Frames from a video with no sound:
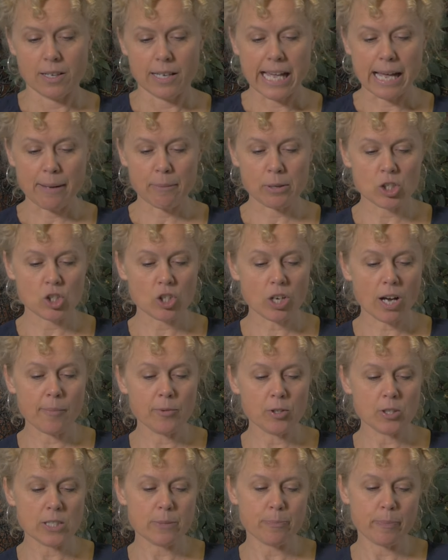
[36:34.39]
How much time
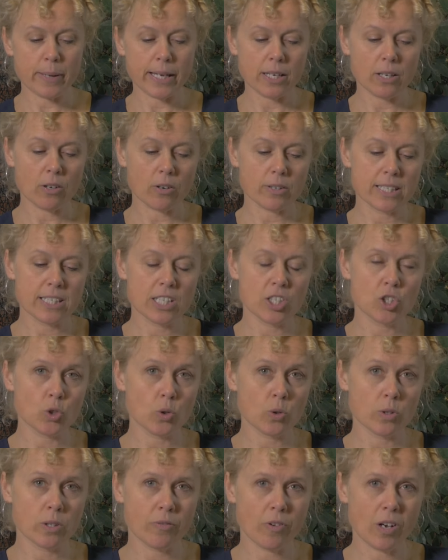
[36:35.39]
do you spend on a
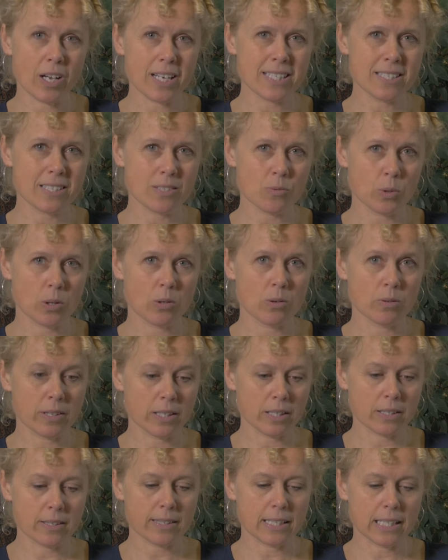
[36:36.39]
digital device? Well,
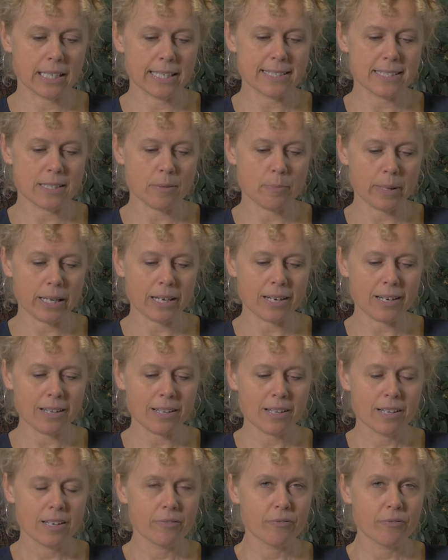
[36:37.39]
the less the better.